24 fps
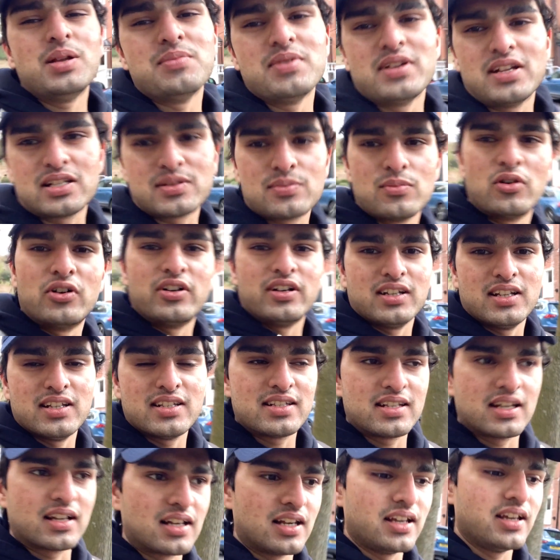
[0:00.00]
minutes more
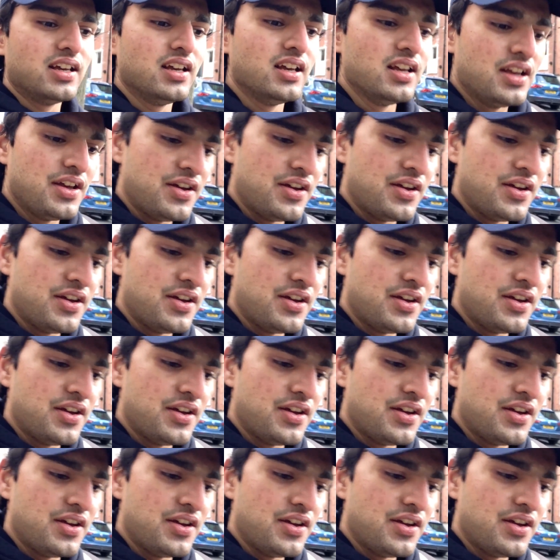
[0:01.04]
realistically,